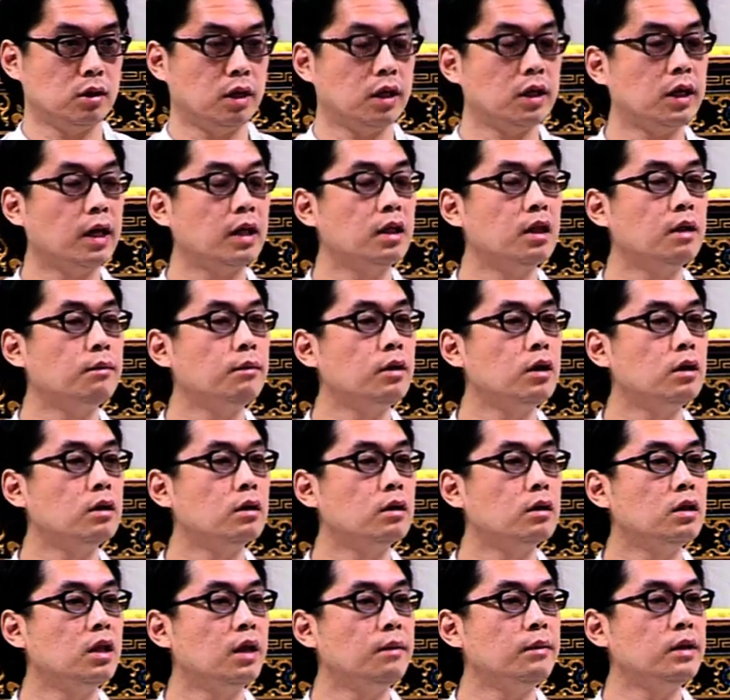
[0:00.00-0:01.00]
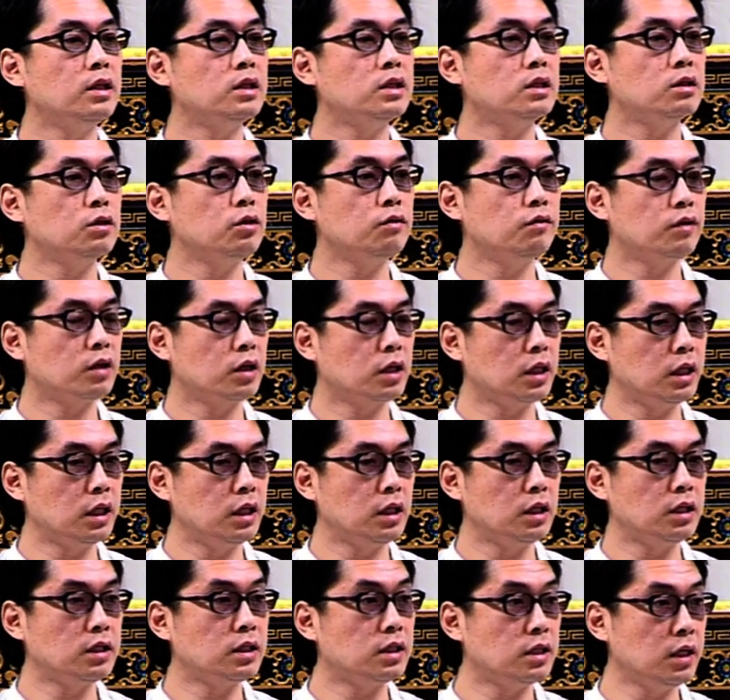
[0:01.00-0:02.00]
Again, let me tell you very
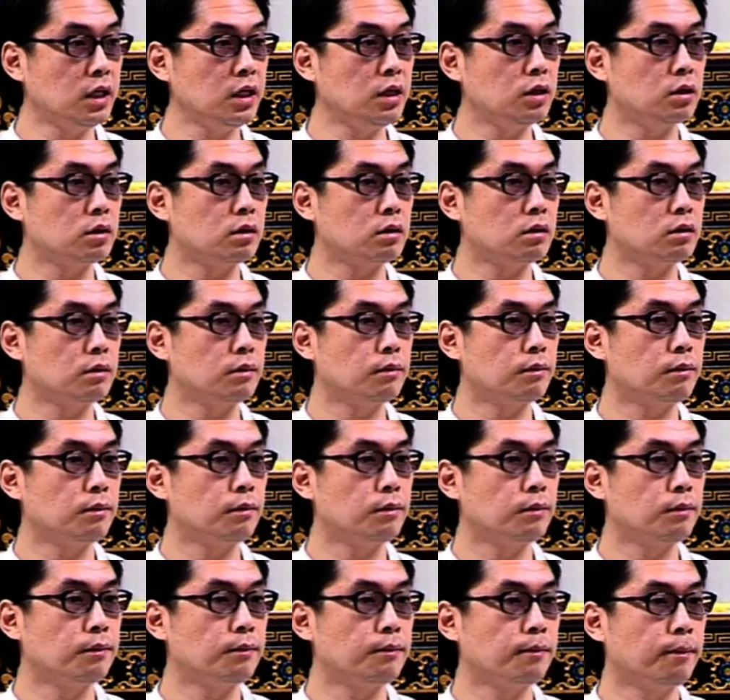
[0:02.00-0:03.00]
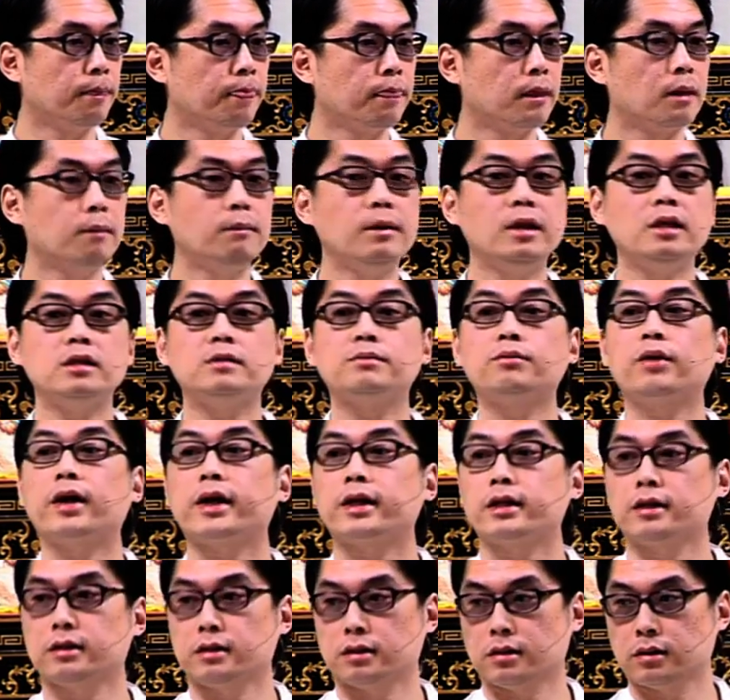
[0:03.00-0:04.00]
clearly, senior means
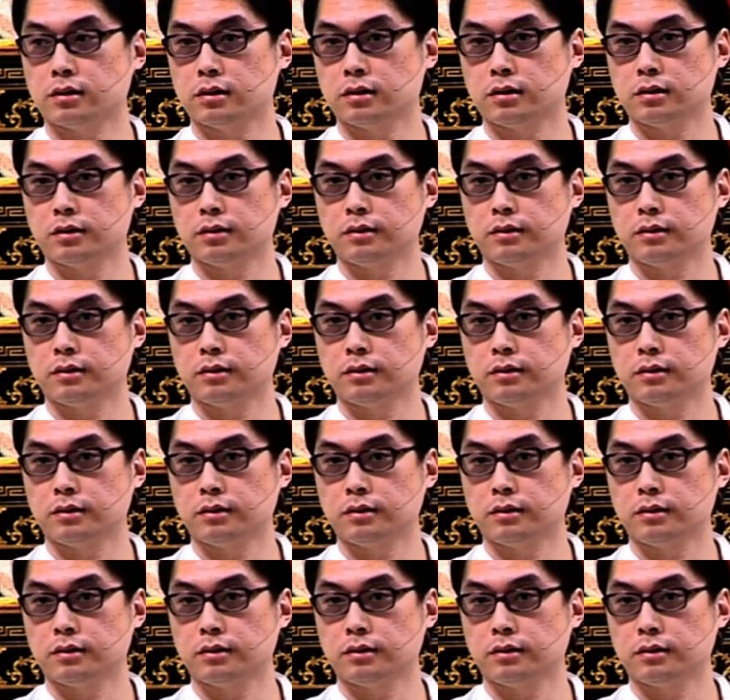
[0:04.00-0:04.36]
practice.